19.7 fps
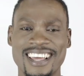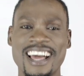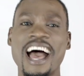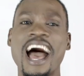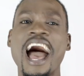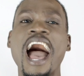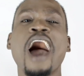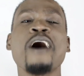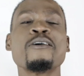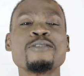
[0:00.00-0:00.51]

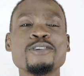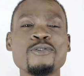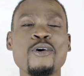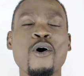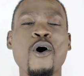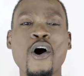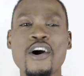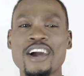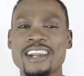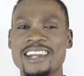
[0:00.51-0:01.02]
How you
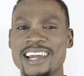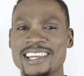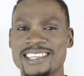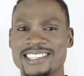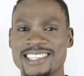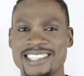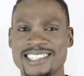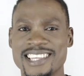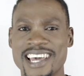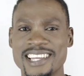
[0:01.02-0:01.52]
organize
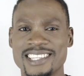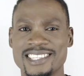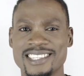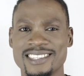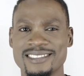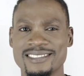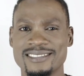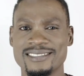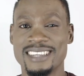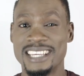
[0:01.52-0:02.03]
the site
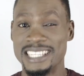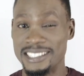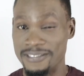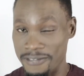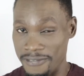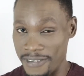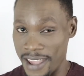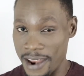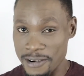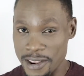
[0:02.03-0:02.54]
is
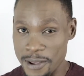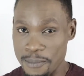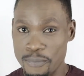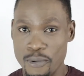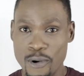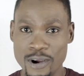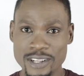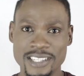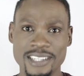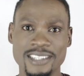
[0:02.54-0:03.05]
very
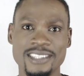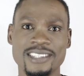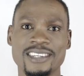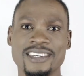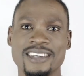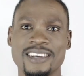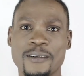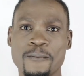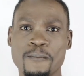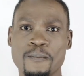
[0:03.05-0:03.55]
important.
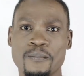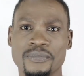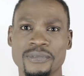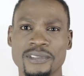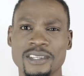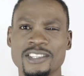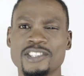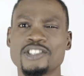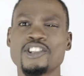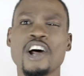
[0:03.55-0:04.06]

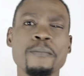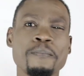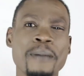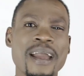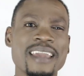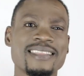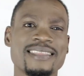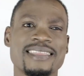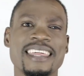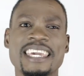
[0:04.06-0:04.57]
Start by
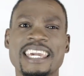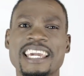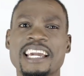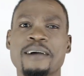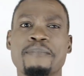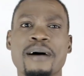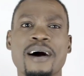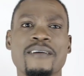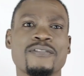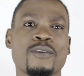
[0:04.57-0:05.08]
thinking
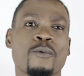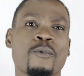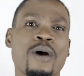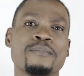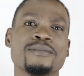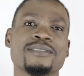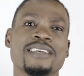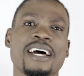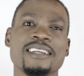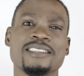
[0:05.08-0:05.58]
about the
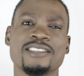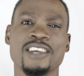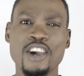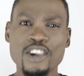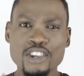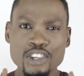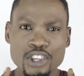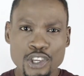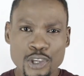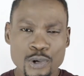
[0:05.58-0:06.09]
websites
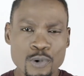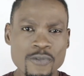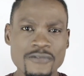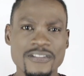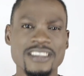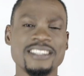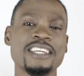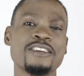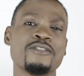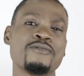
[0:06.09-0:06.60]
you
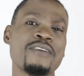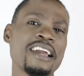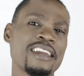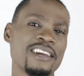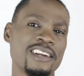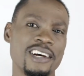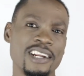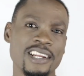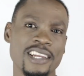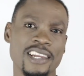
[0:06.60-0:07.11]
visit
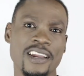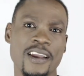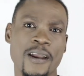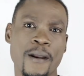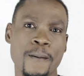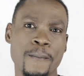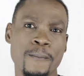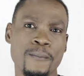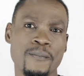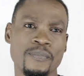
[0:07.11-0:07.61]
regularly.
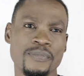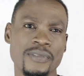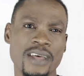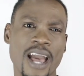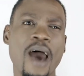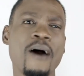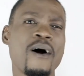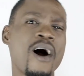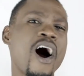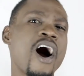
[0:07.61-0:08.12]

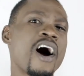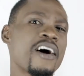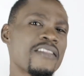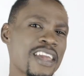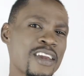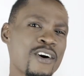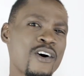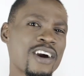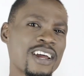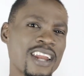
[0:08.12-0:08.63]
How are
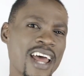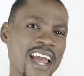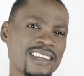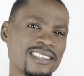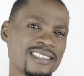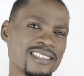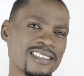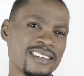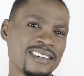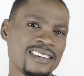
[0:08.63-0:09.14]
they
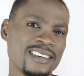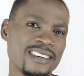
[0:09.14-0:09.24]
organized?